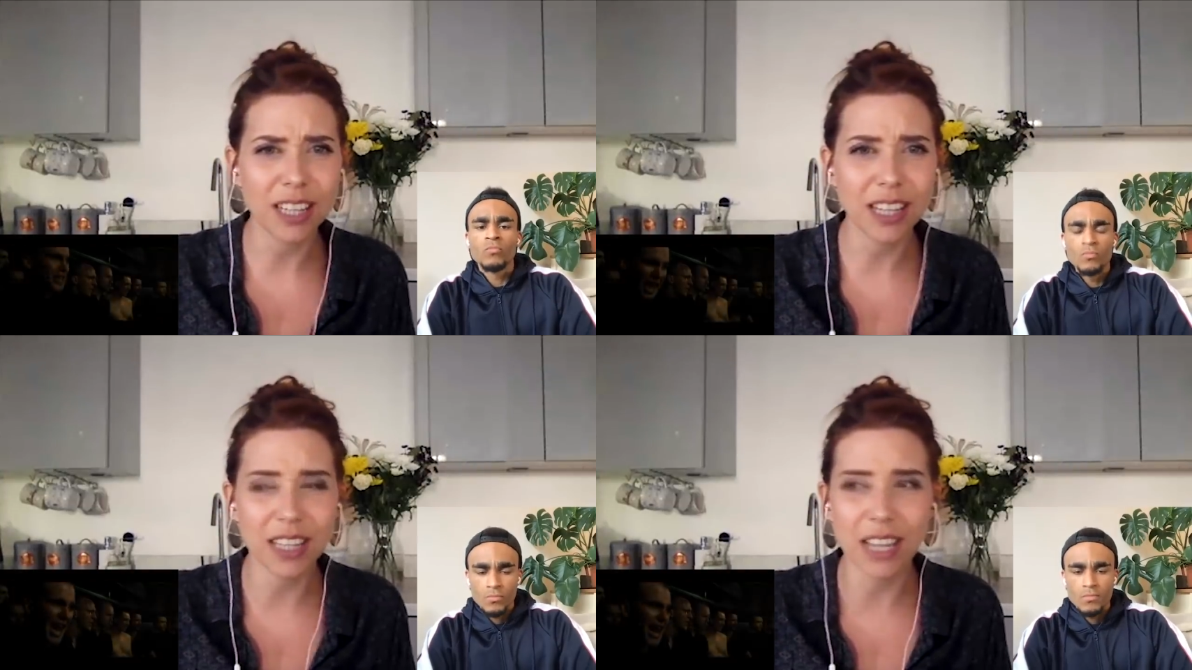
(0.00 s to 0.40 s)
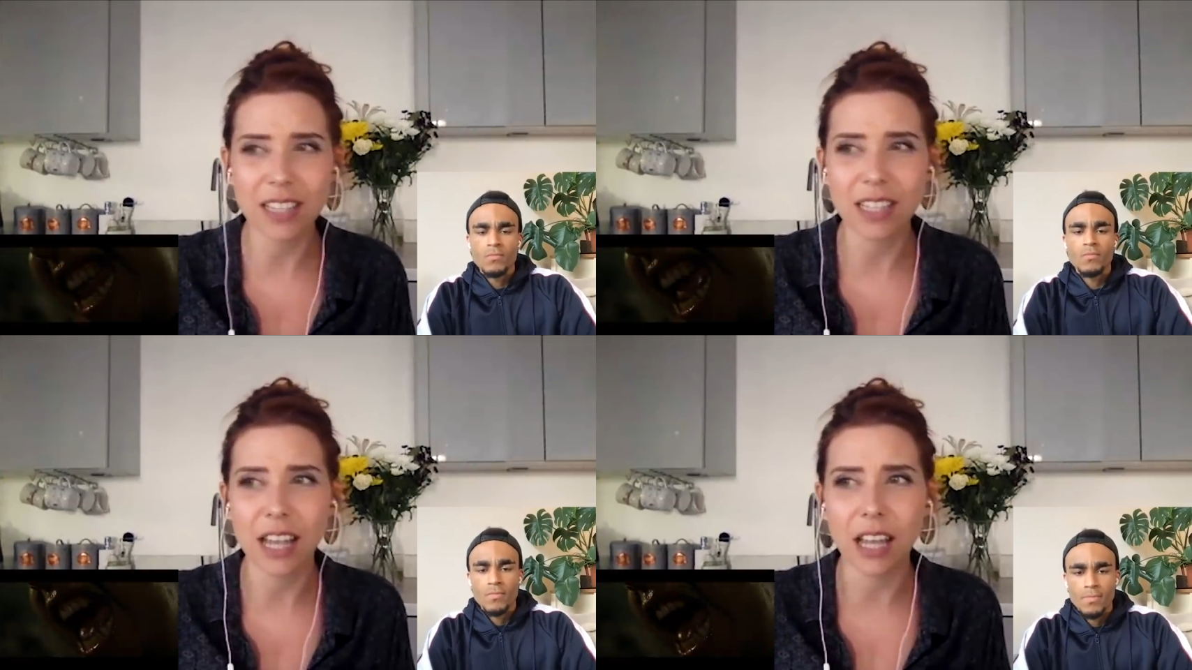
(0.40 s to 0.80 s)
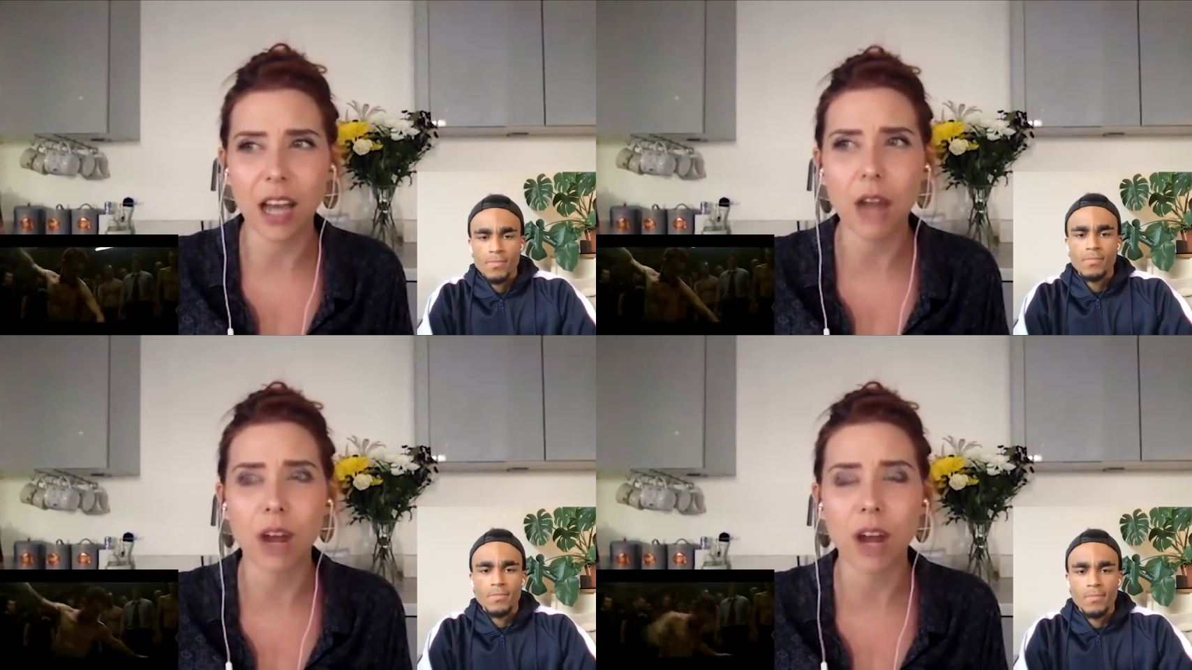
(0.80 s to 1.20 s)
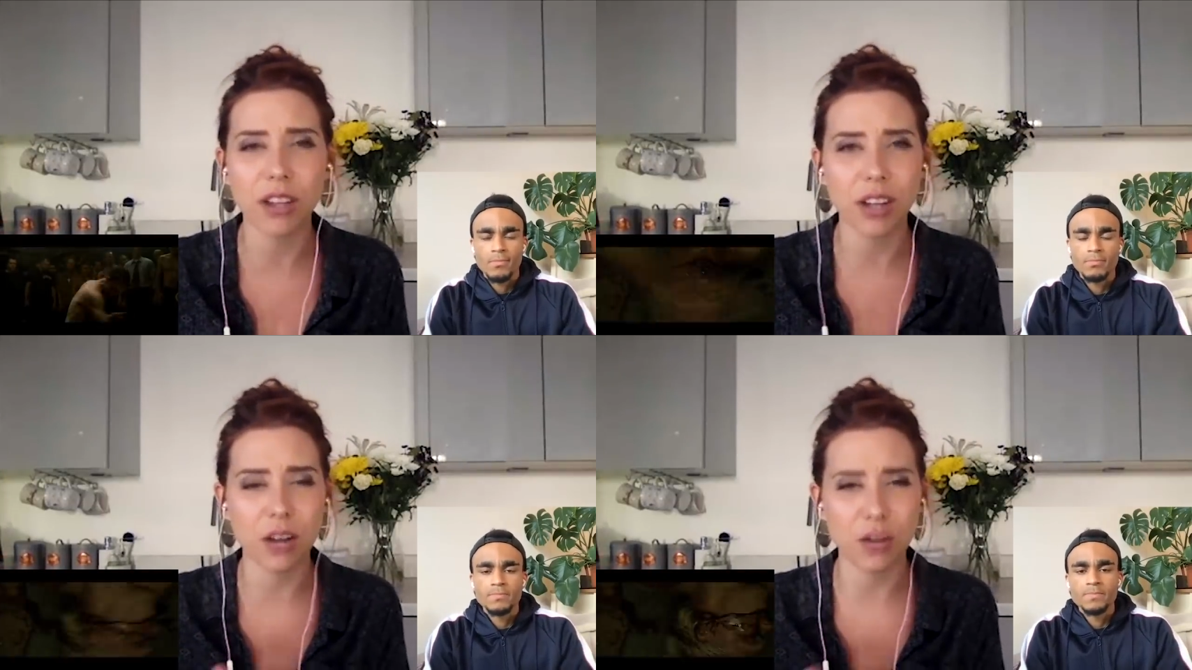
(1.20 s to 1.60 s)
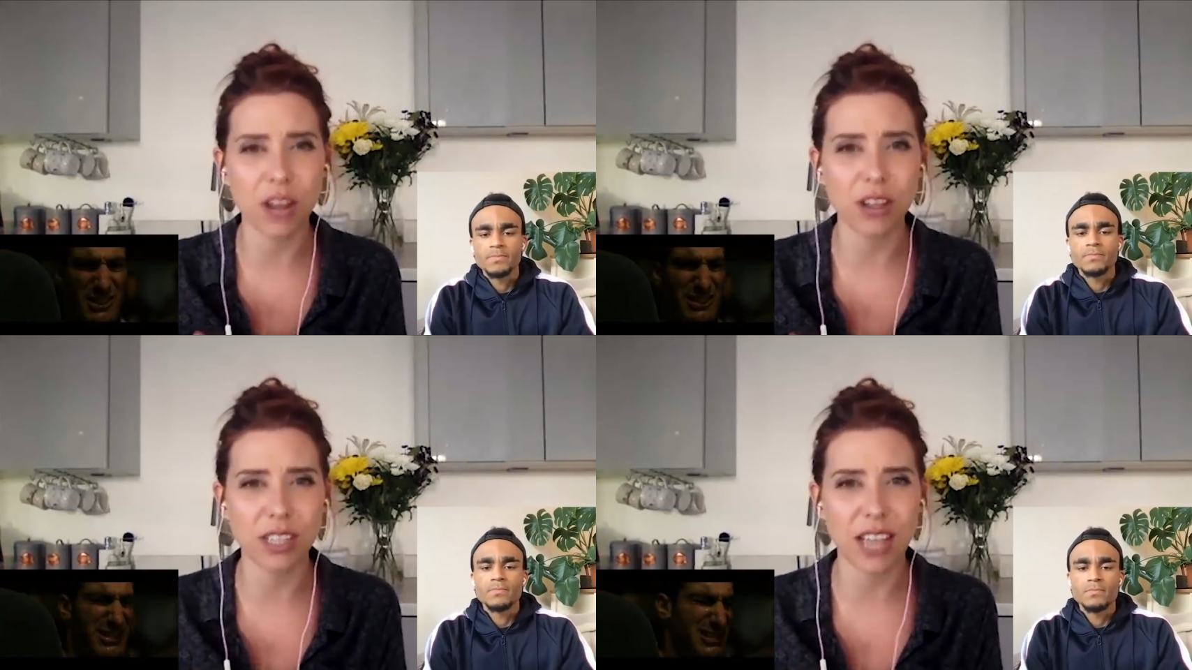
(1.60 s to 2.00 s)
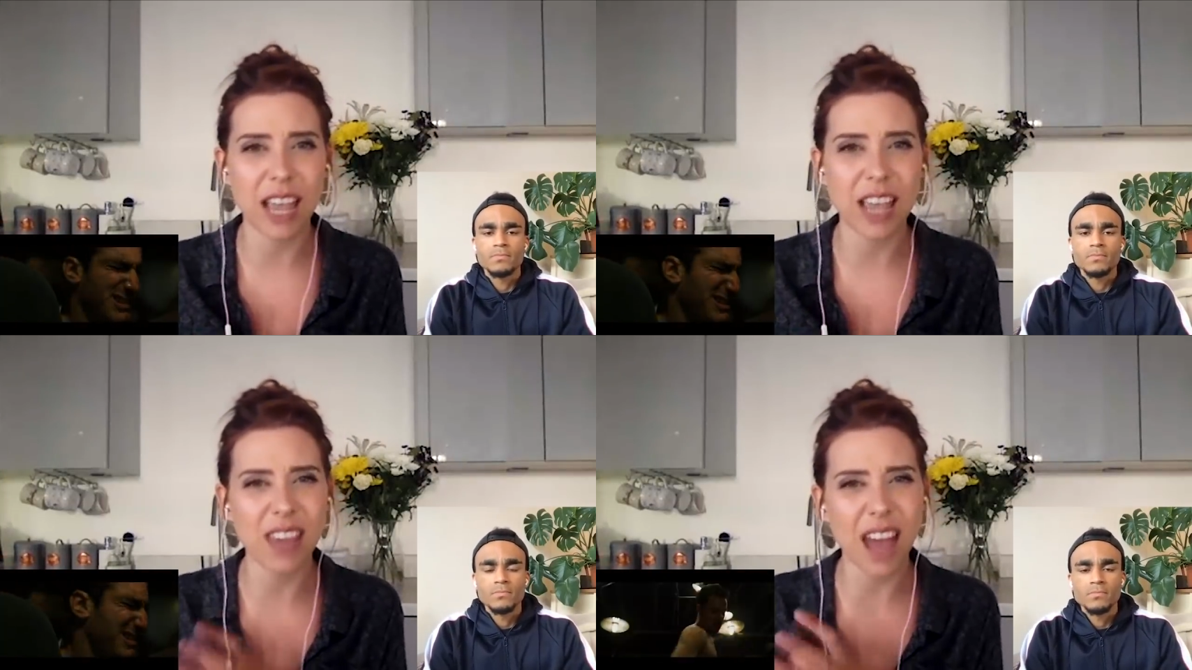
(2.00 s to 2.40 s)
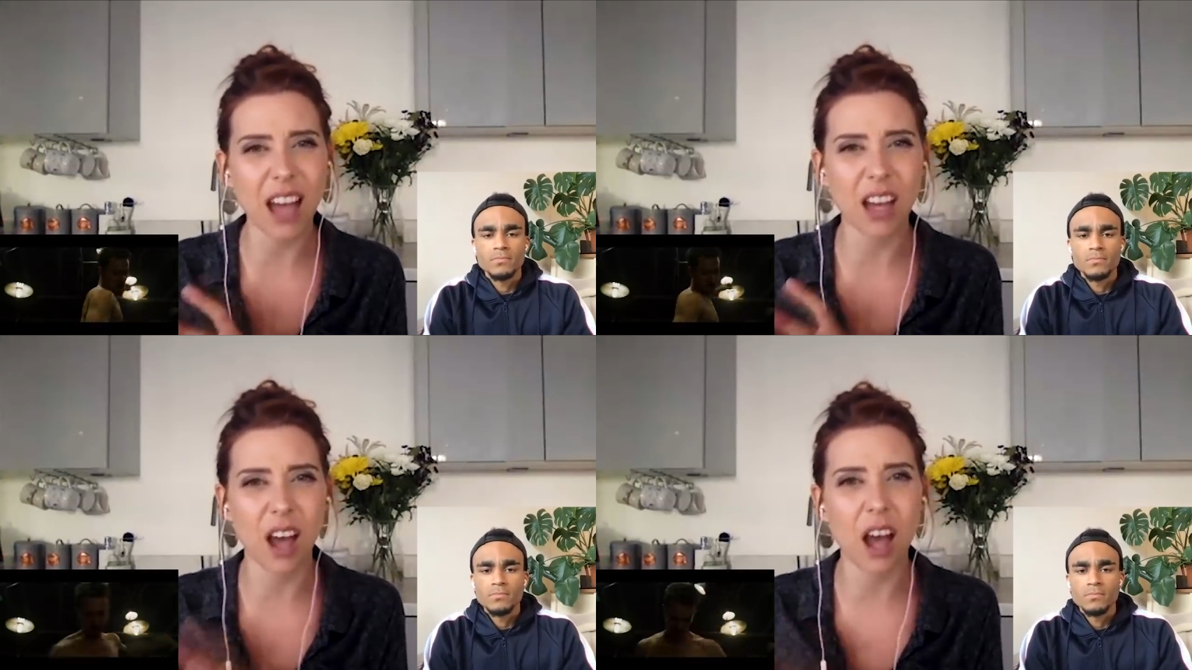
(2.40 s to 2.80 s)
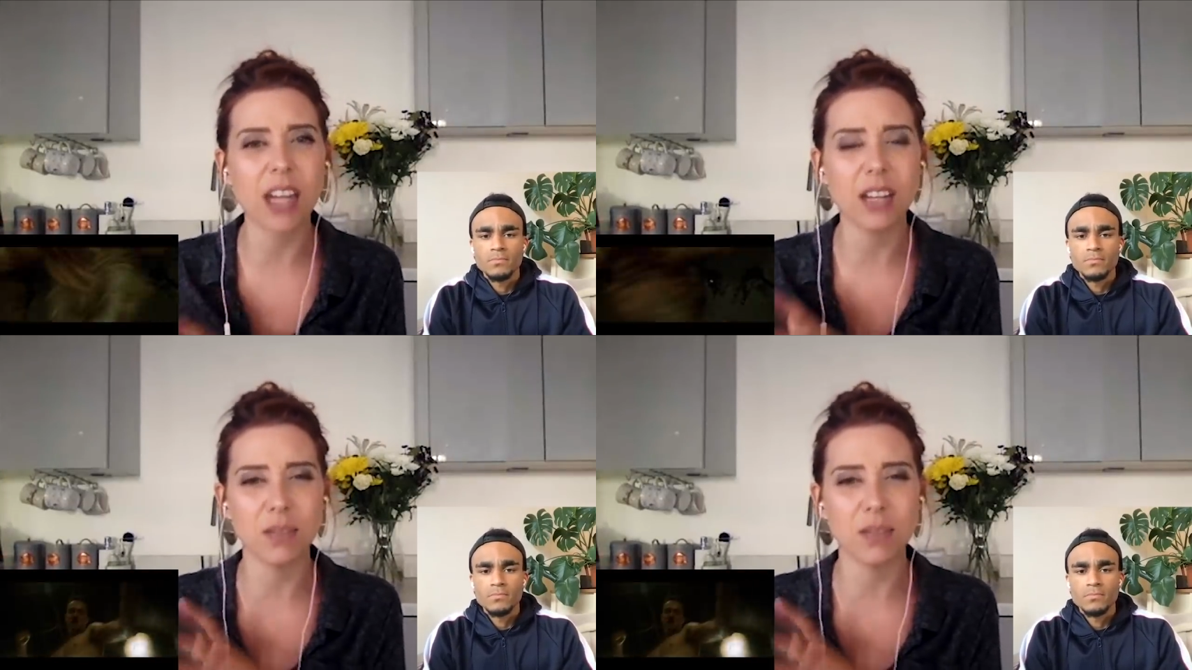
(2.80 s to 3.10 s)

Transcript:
Speaker 1: it's, it's hmm. it's like i'd rather i'd rather take that kind of